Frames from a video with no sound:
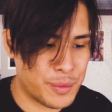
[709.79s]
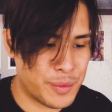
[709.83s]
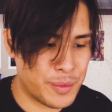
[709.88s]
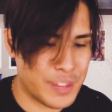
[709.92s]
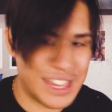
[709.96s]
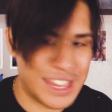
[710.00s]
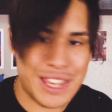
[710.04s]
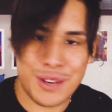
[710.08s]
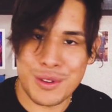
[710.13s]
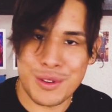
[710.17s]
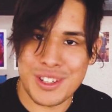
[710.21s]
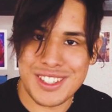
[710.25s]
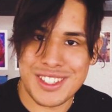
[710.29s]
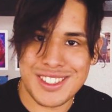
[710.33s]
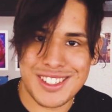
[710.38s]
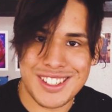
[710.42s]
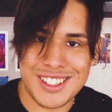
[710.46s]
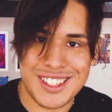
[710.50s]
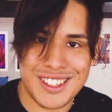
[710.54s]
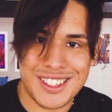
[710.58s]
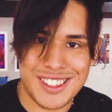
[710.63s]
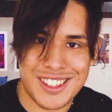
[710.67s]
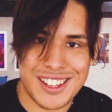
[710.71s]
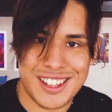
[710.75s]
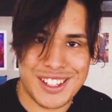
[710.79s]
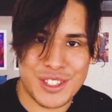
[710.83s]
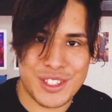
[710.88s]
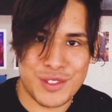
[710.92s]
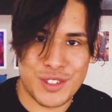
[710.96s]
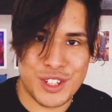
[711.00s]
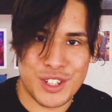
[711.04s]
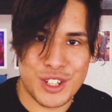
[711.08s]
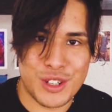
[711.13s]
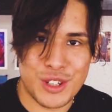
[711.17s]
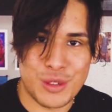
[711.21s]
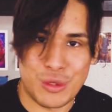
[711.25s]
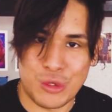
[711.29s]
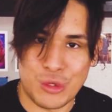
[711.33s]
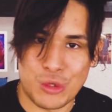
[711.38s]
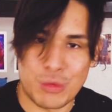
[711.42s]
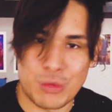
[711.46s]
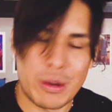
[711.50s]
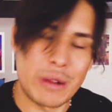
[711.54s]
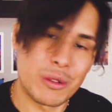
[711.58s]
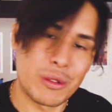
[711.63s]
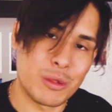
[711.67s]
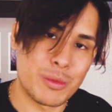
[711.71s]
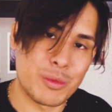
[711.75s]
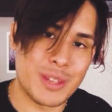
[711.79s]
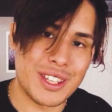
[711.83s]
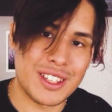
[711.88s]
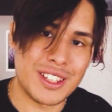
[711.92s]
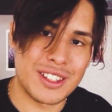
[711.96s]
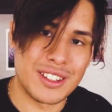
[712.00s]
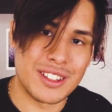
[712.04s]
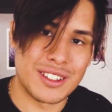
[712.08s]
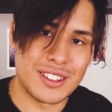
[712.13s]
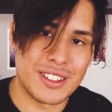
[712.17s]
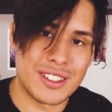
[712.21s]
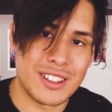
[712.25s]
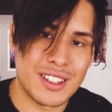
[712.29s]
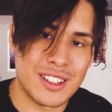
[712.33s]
Anyways, until the next video, which will probably be in,